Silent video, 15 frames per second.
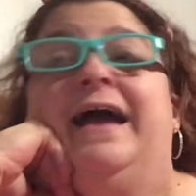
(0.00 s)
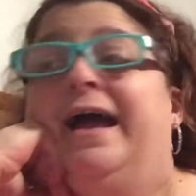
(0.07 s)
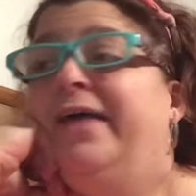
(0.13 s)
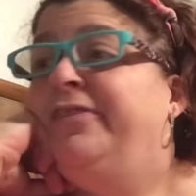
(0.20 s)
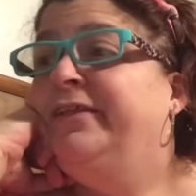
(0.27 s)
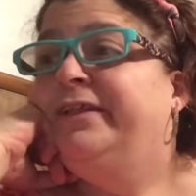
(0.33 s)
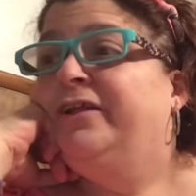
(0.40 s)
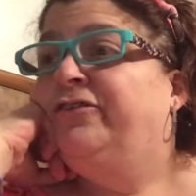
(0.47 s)
I
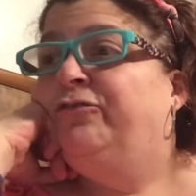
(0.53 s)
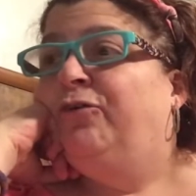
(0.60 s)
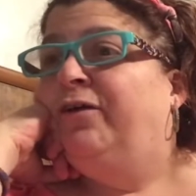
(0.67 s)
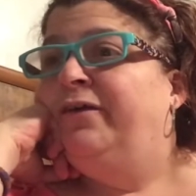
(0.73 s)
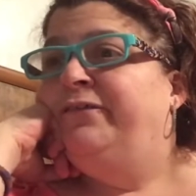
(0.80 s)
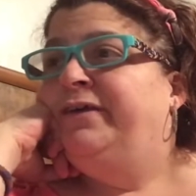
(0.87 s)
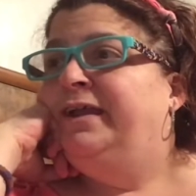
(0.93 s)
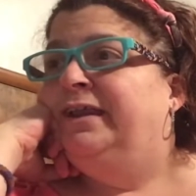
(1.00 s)
think that's all I've
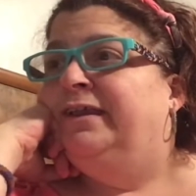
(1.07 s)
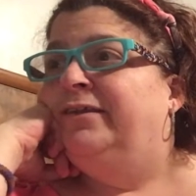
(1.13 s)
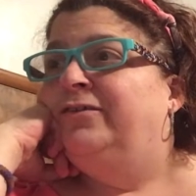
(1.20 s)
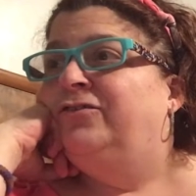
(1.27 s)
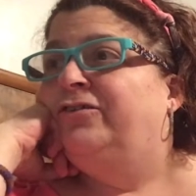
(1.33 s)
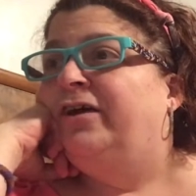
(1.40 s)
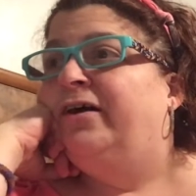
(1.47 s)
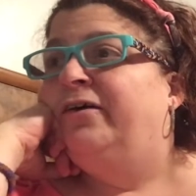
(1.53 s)
eaten,
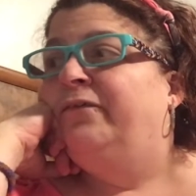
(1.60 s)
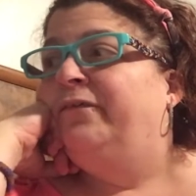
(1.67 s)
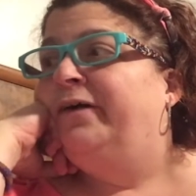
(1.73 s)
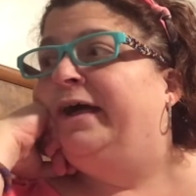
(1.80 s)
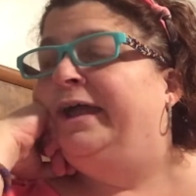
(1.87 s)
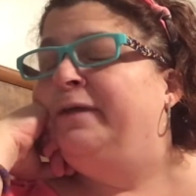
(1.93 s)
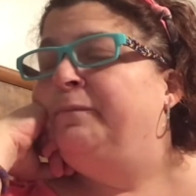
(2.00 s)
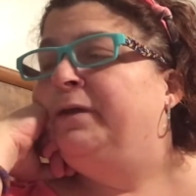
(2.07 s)
so
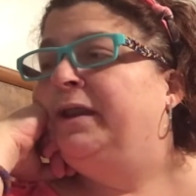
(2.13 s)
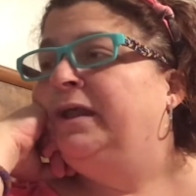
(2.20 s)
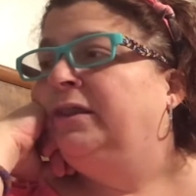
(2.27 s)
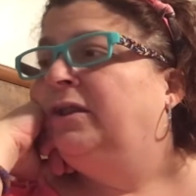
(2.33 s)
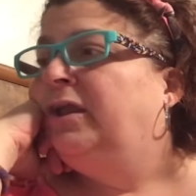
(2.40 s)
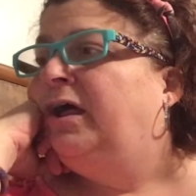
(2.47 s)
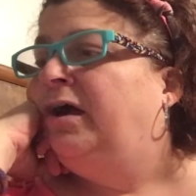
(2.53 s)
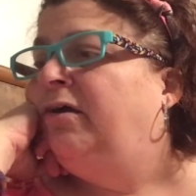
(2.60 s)
I am getting a
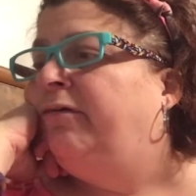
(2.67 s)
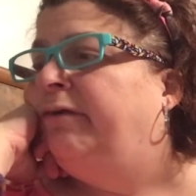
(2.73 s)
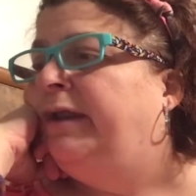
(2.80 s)
little hungry